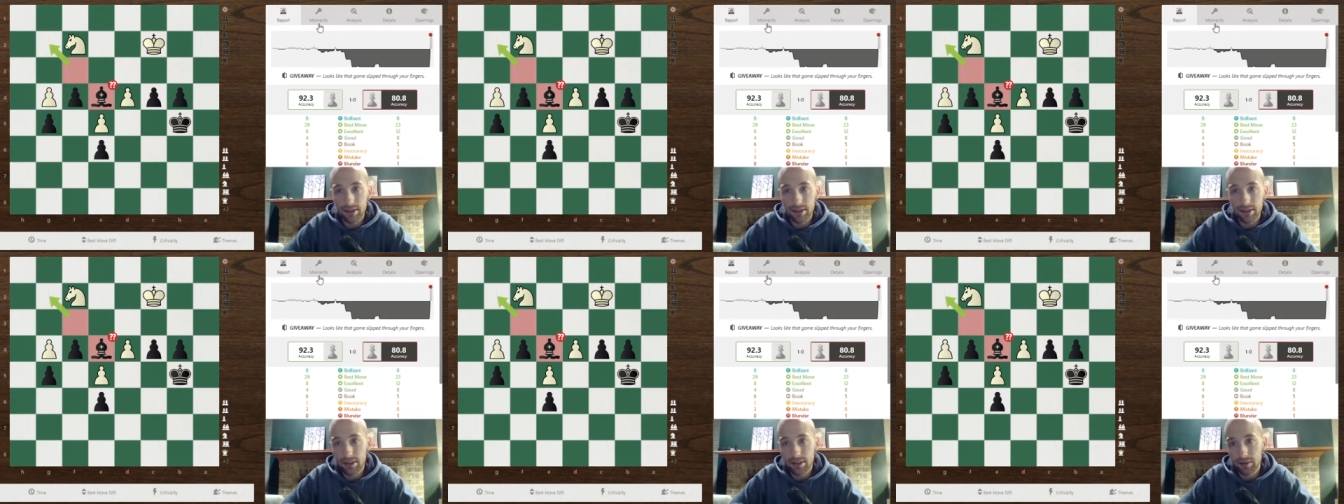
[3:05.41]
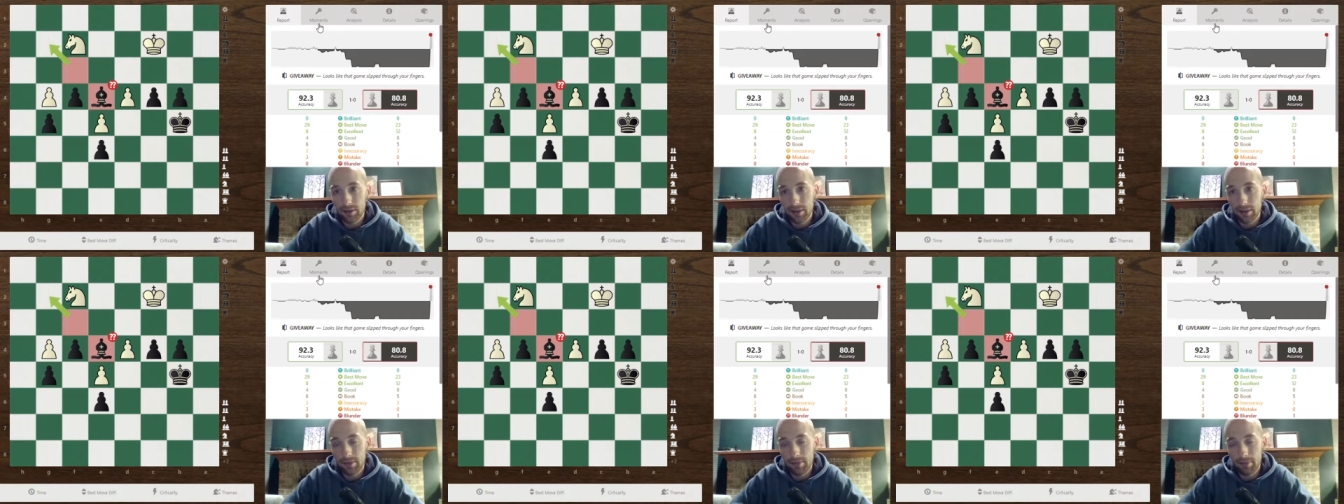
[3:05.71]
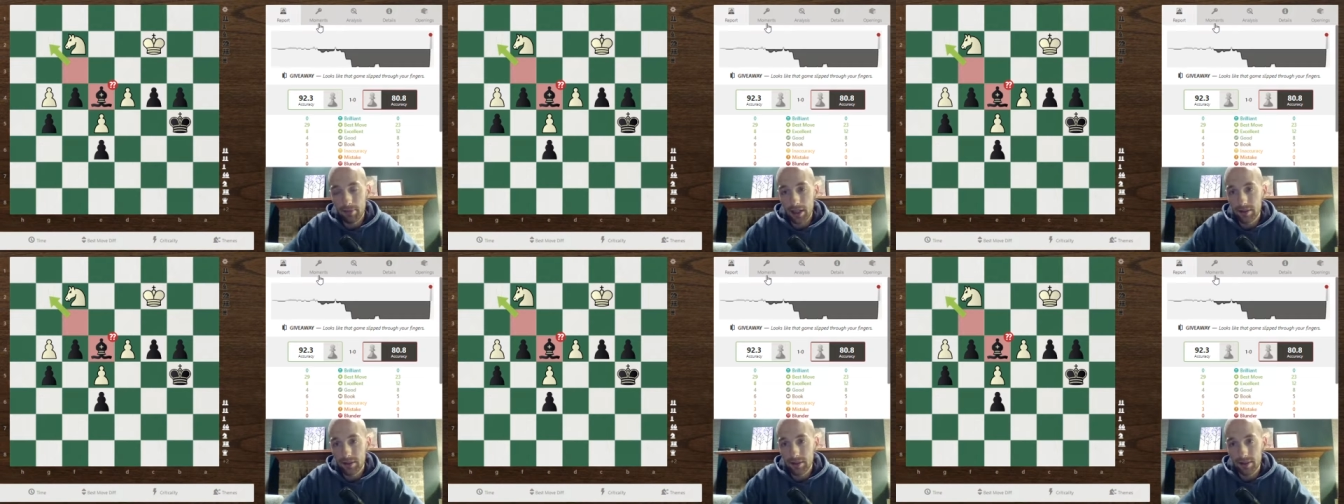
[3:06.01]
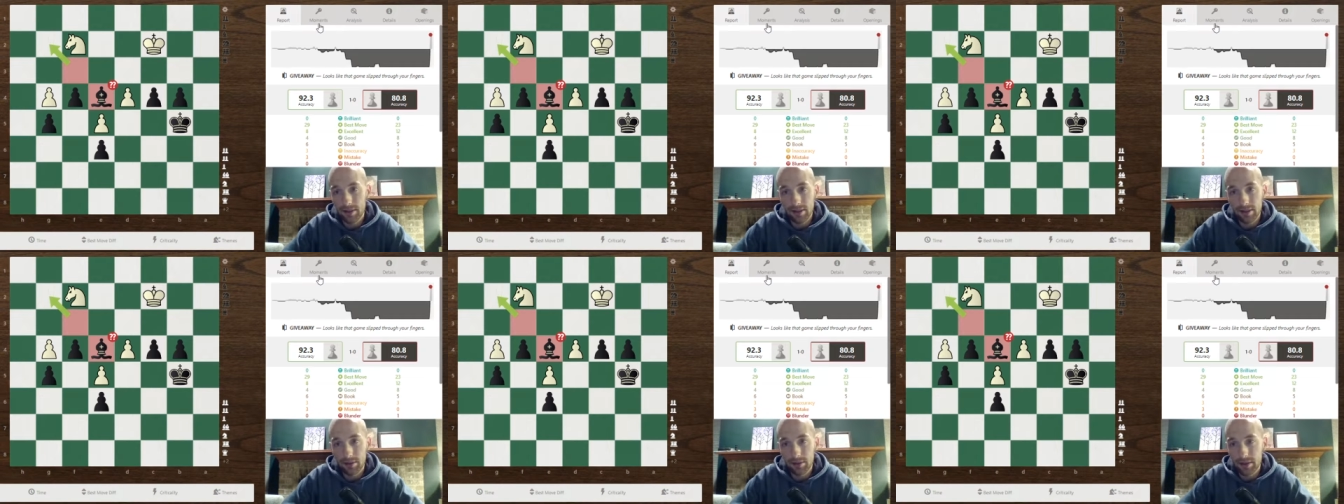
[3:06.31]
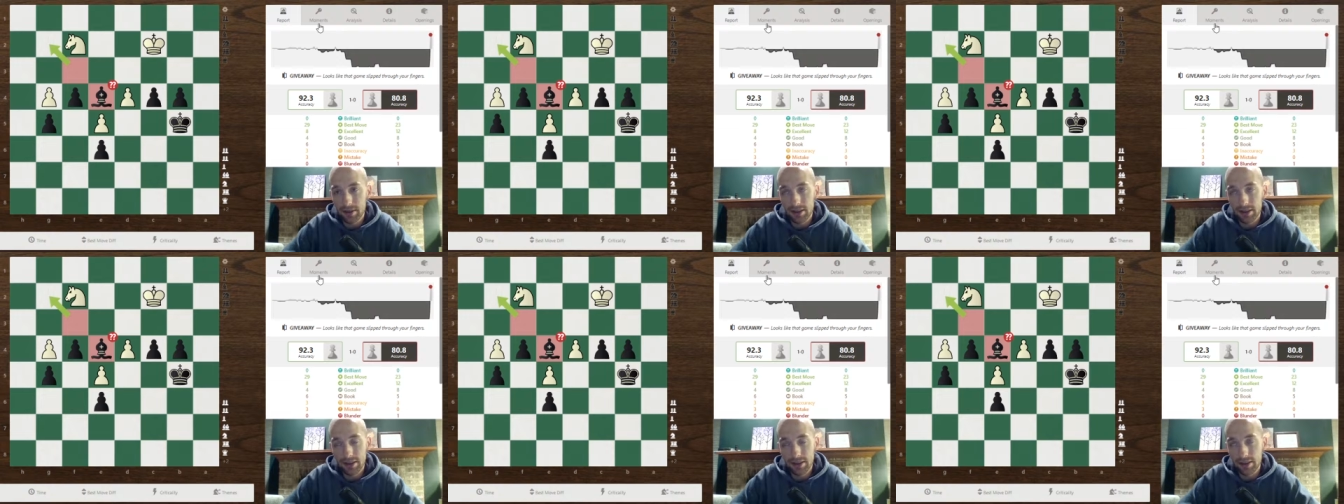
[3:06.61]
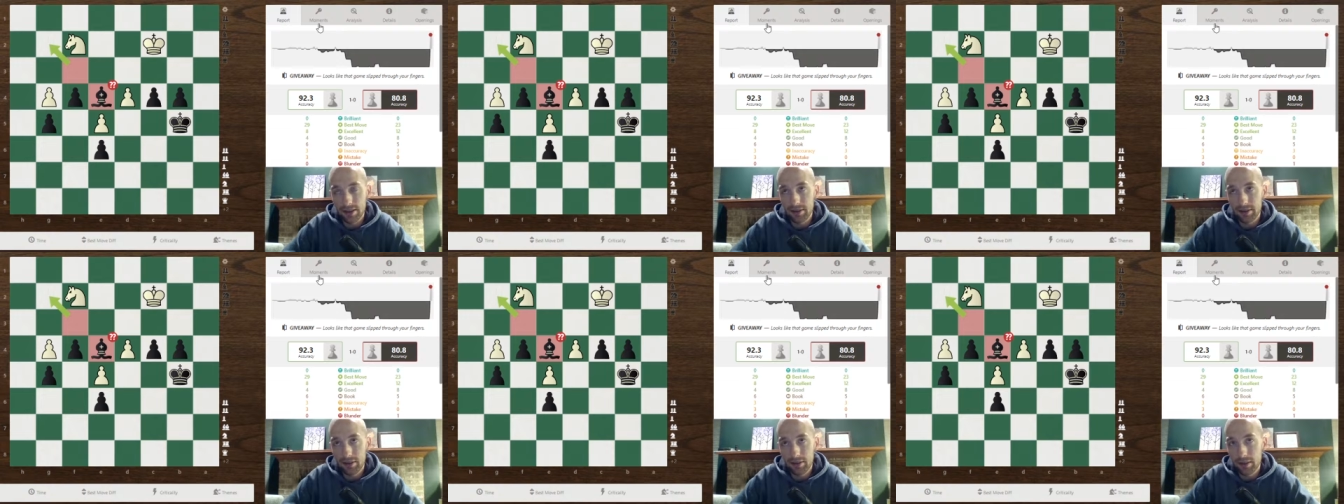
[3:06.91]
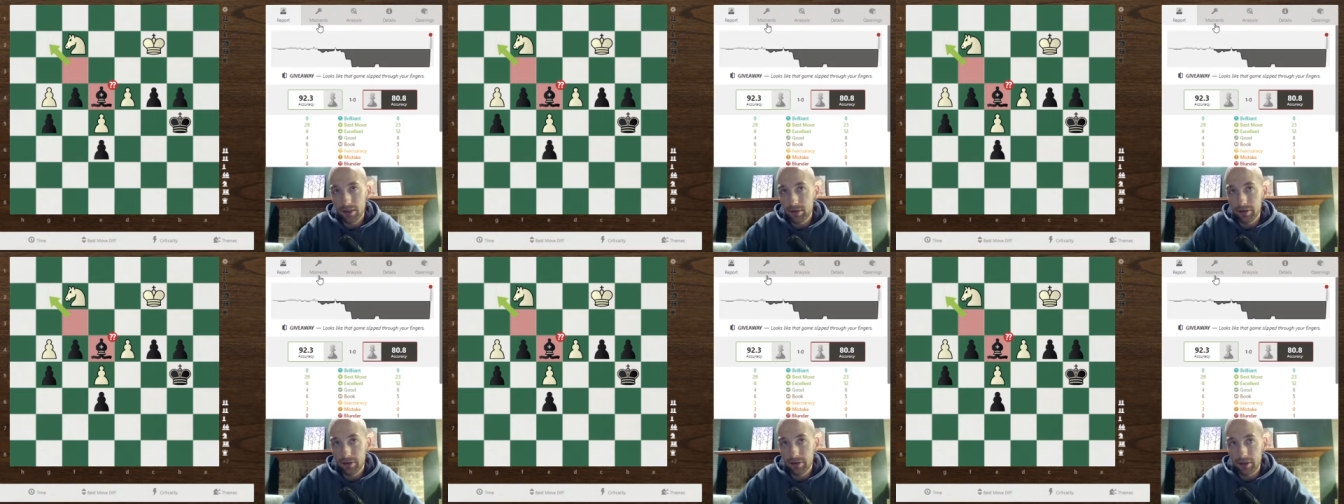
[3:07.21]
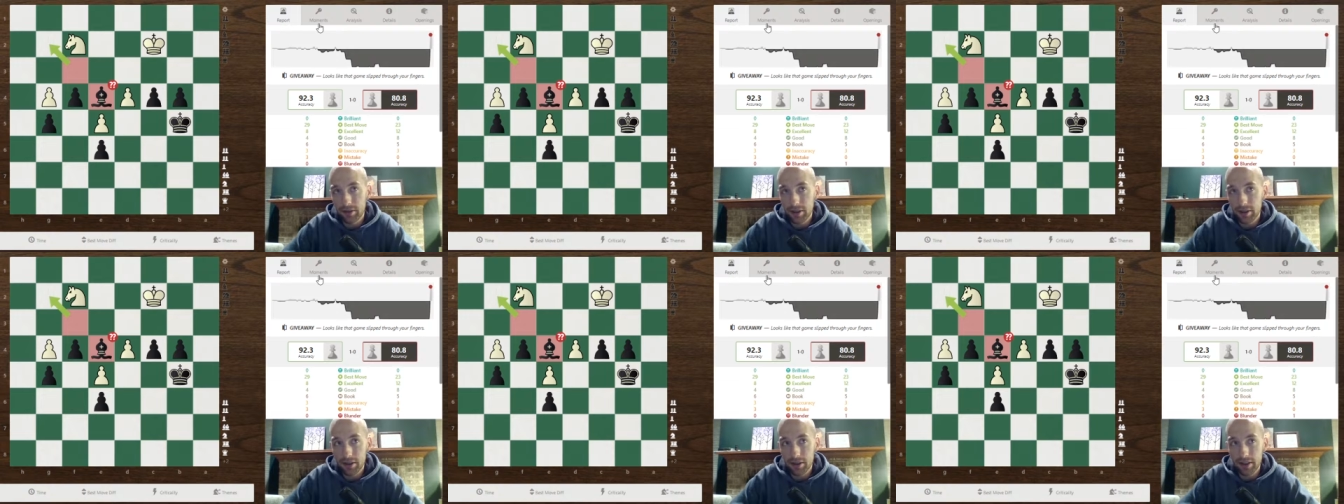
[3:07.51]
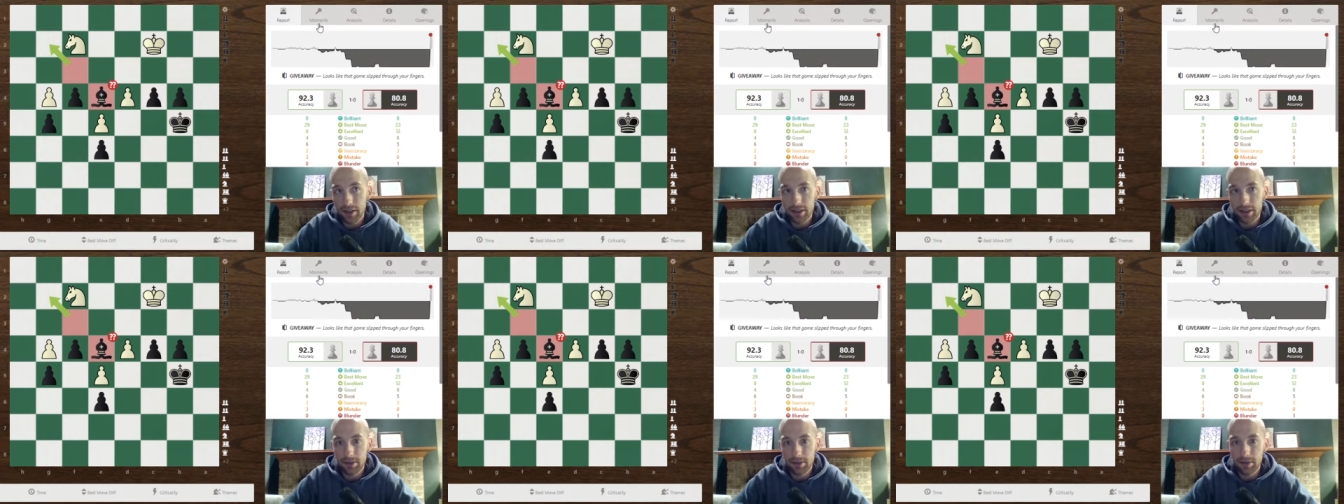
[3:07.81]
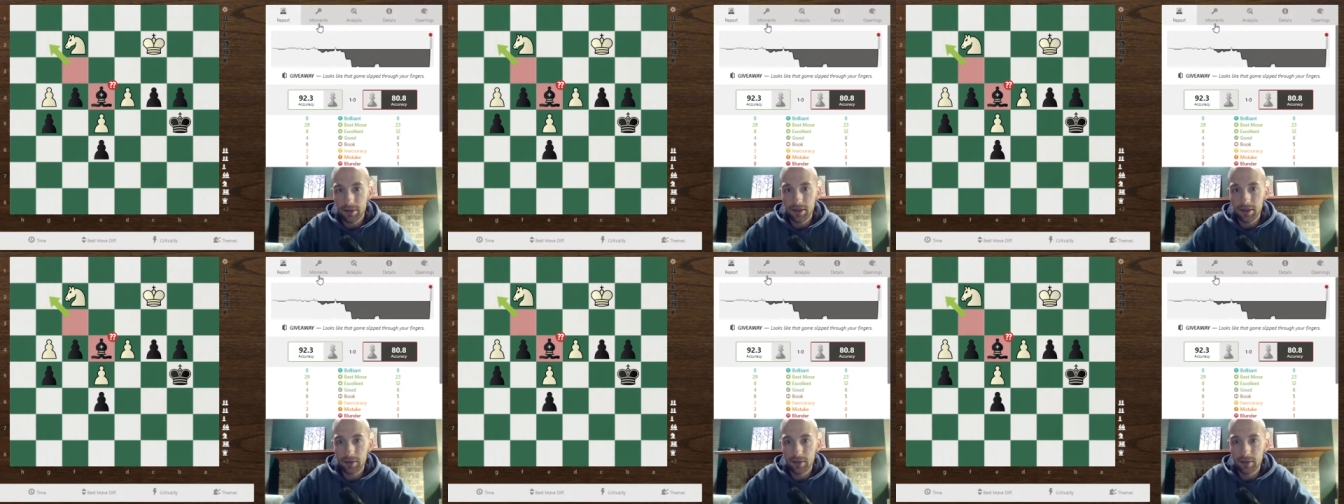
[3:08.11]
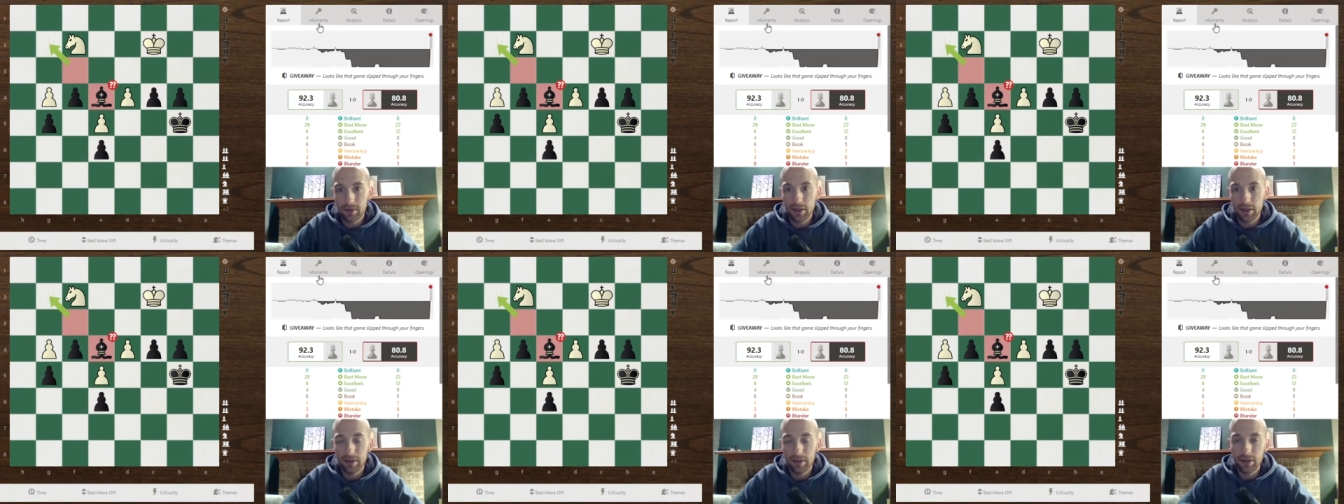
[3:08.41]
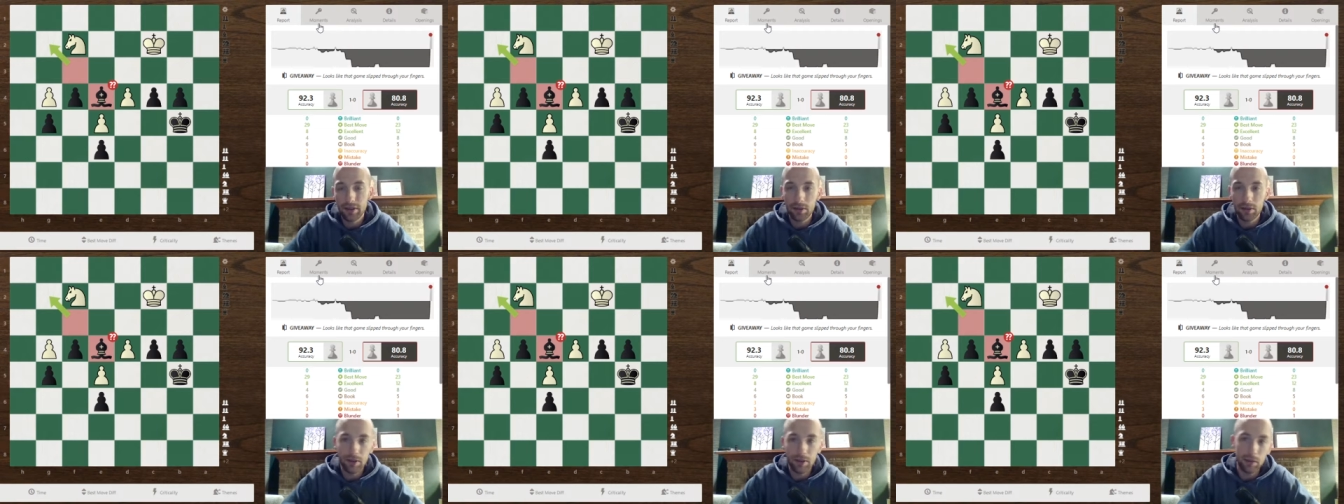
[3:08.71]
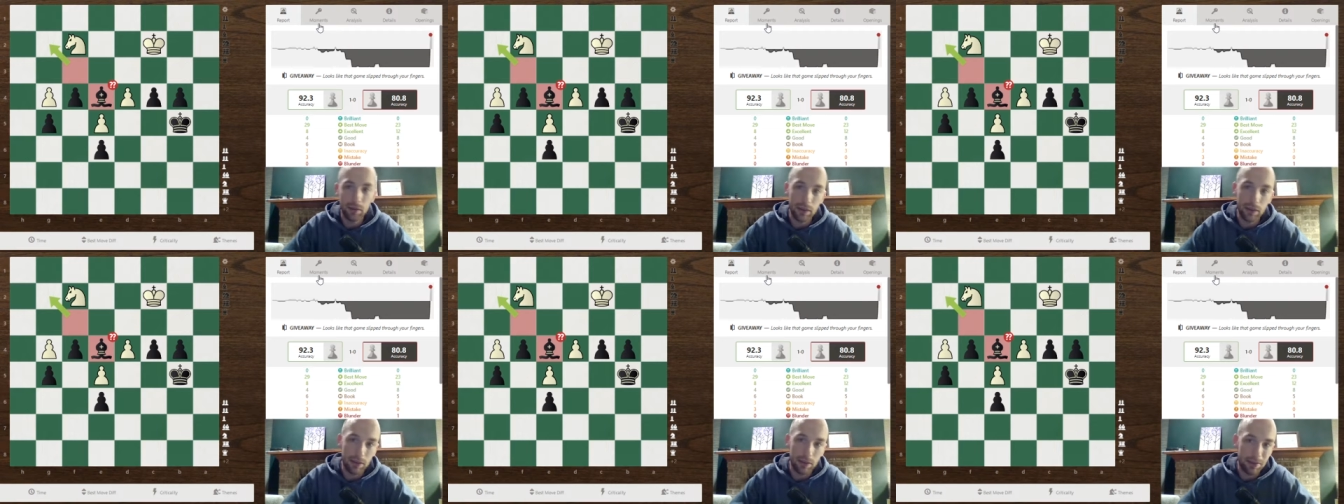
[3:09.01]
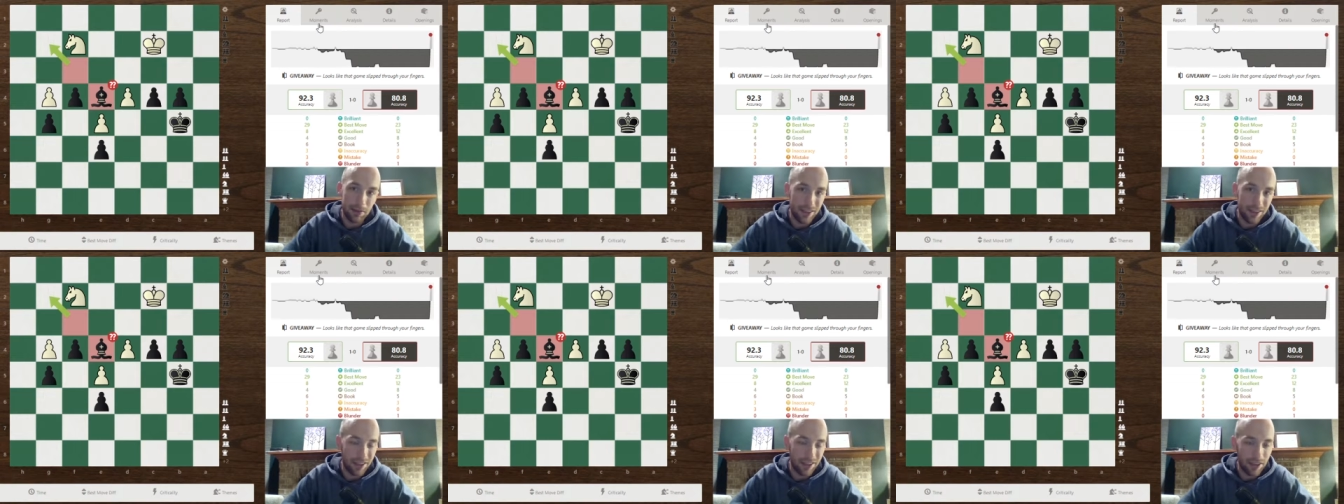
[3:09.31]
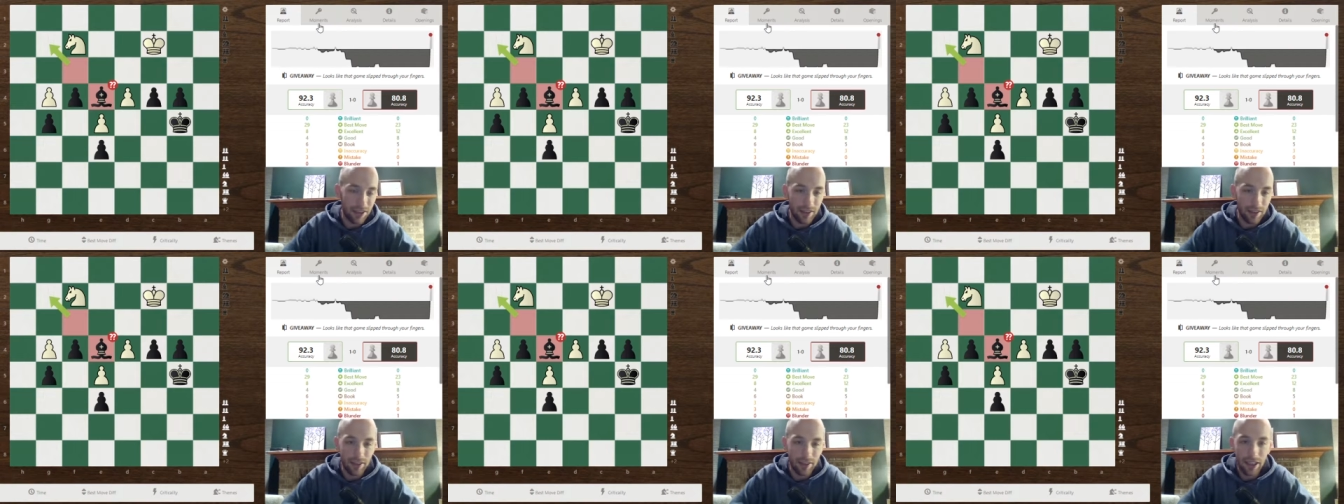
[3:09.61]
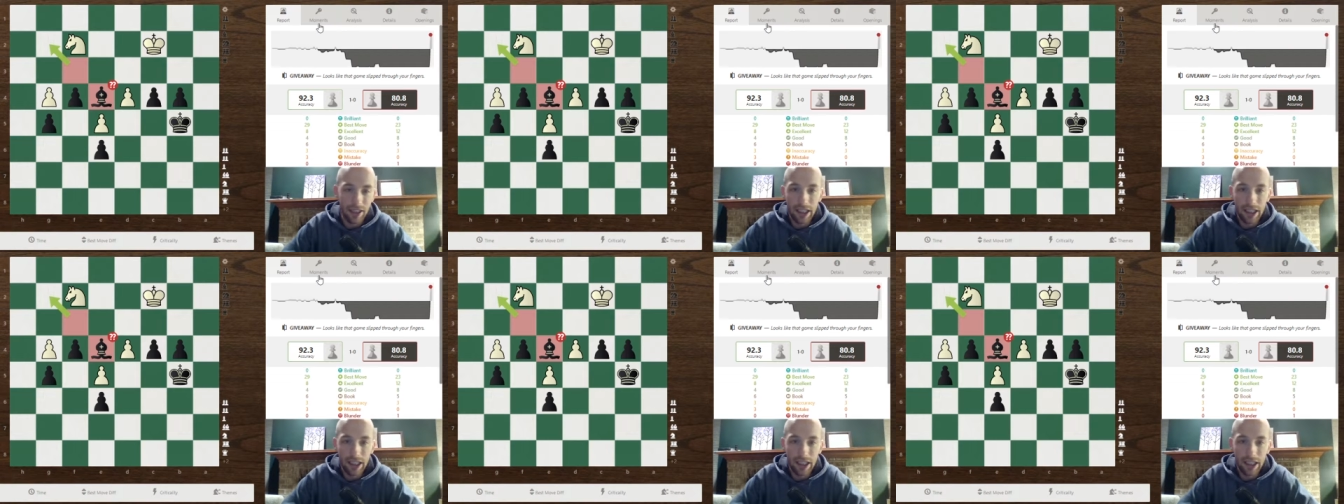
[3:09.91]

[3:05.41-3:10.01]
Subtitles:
Like, we have mouse slips. It's incredibly frustrating, especially when you have a totally winning position.